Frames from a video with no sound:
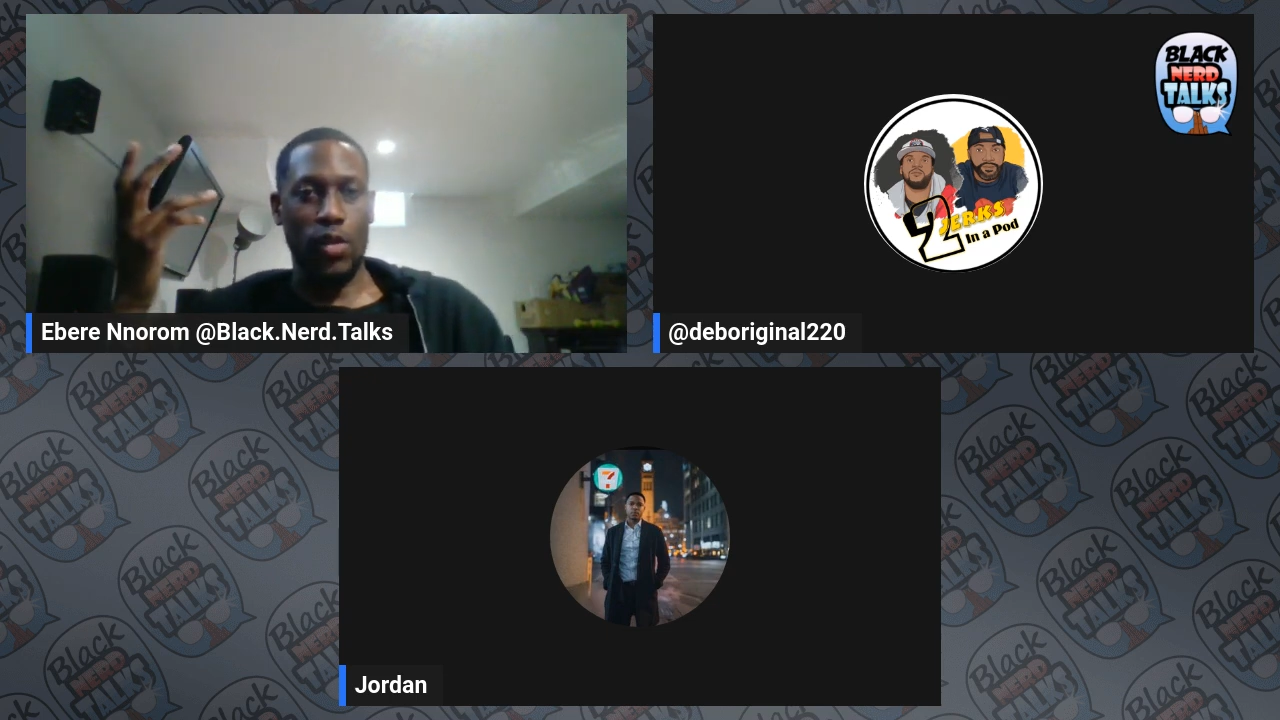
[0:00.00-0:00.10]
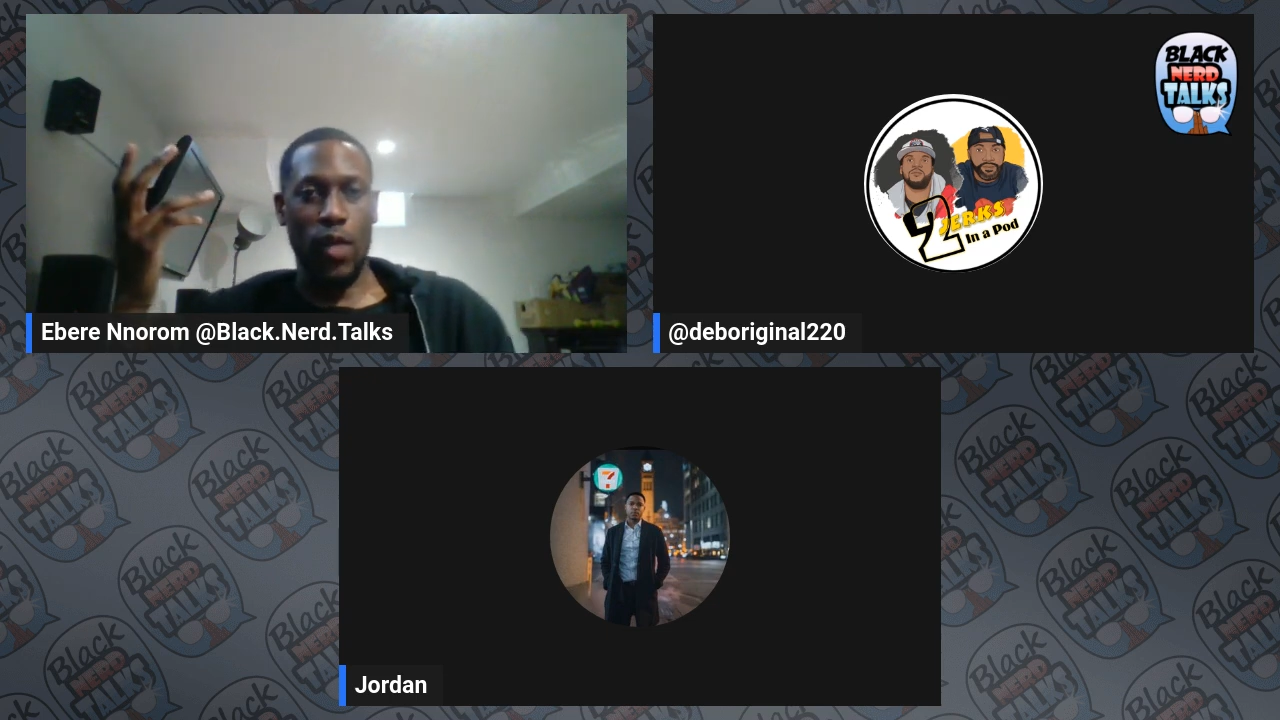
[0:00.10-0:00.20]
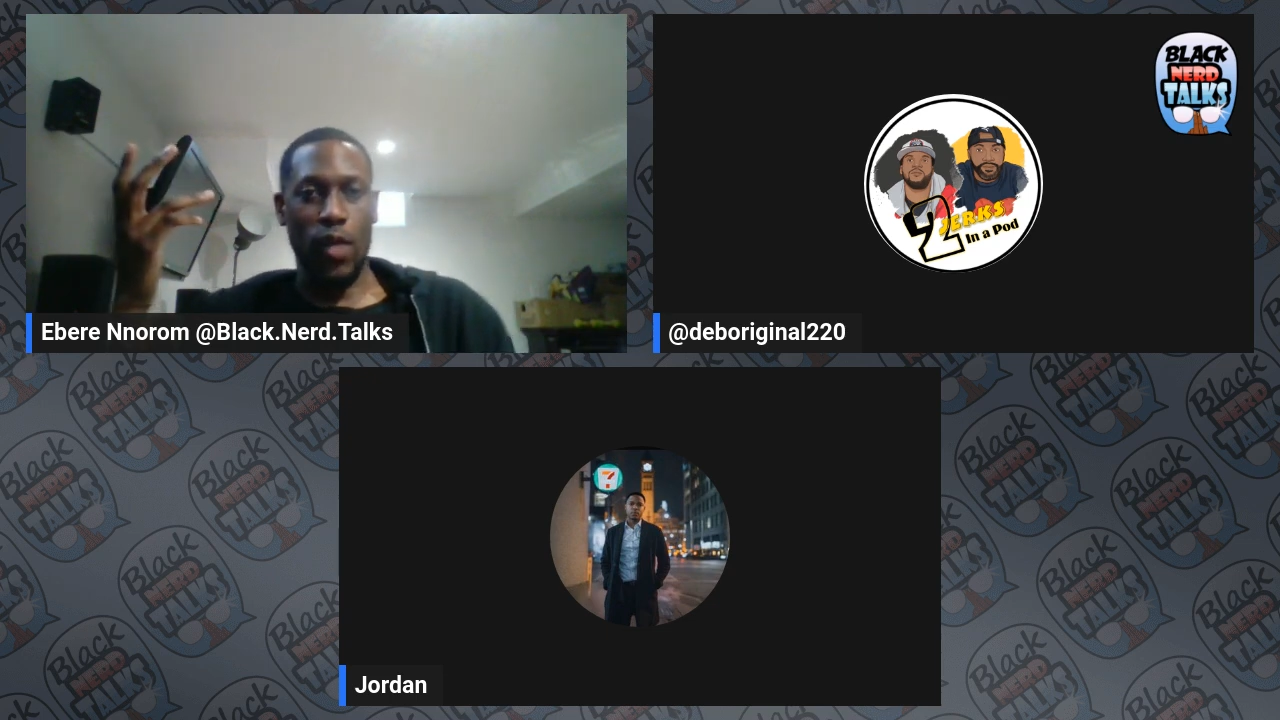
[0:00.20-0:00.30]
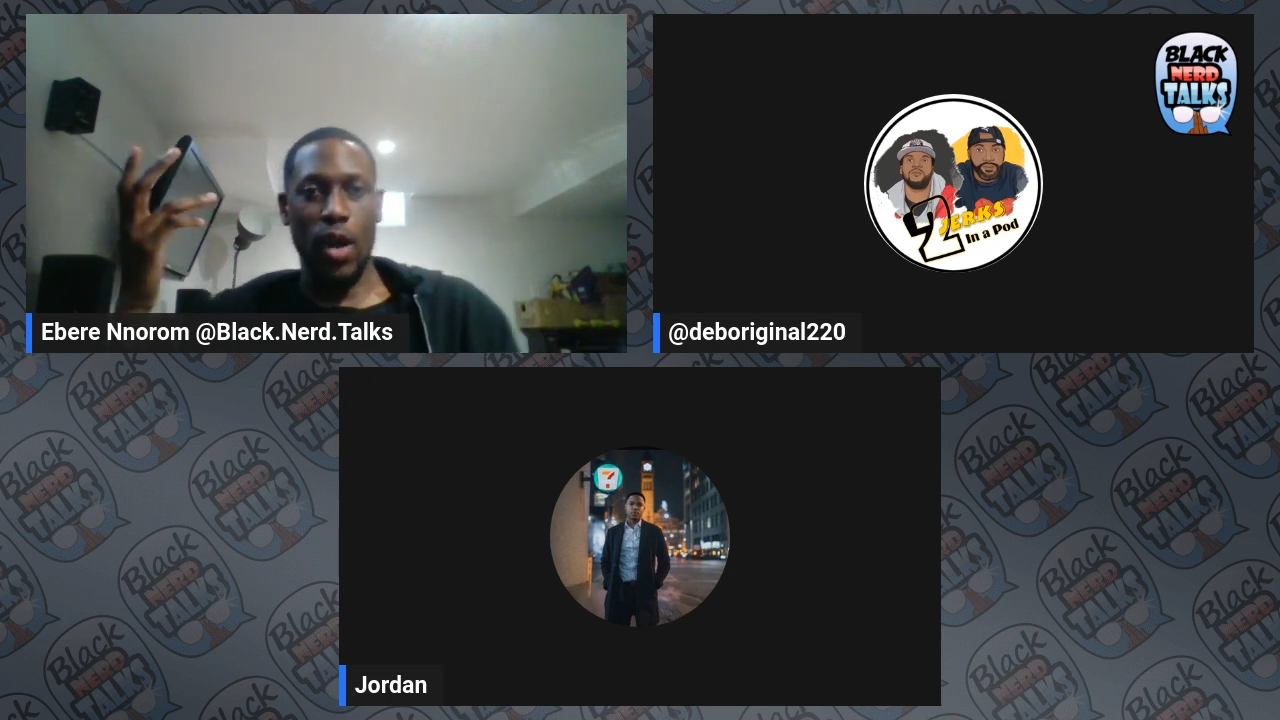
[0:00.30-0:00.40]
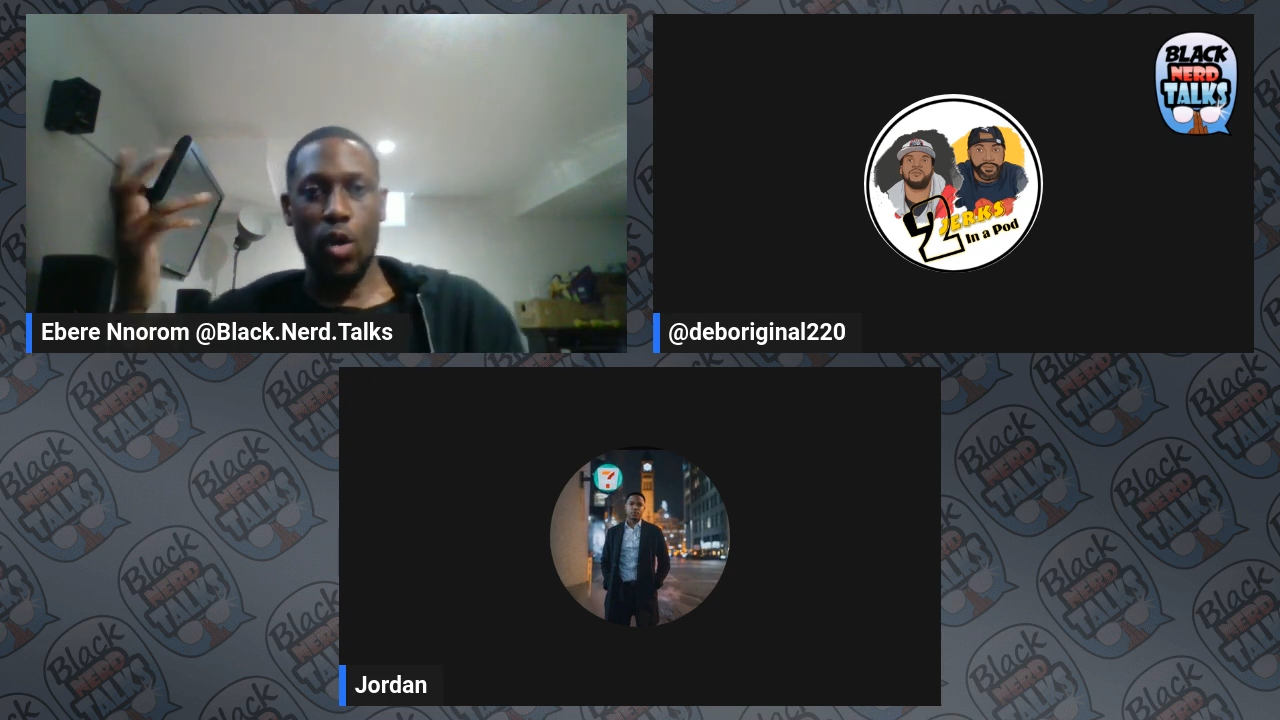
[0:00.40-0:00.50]

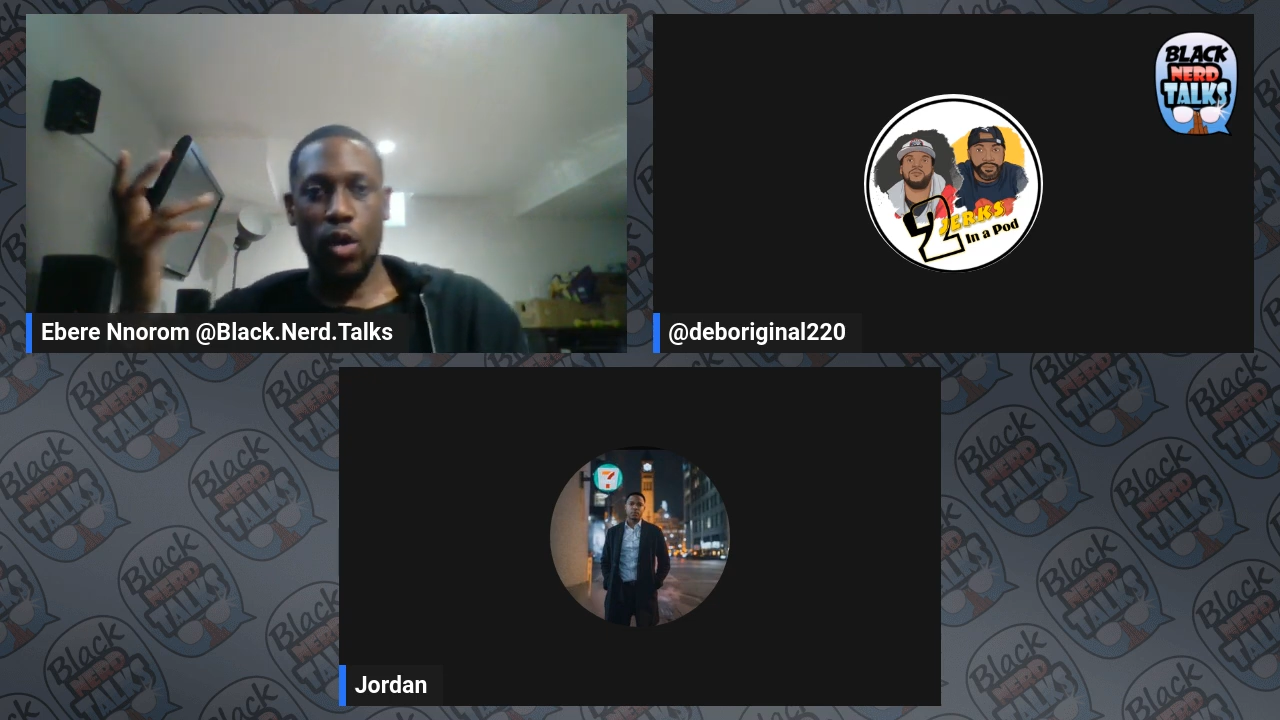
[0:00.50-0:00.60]
why Okan